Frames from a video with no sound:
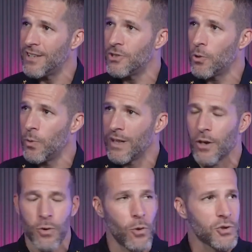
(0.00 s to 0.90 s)
is to create
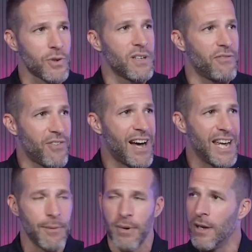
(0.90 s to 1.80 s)
the culture and the
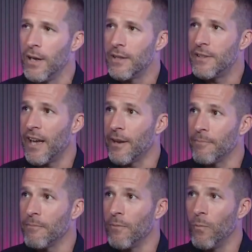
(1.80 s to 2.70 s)
vibe that
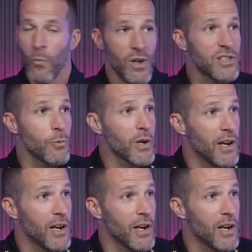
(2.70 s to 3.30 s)
is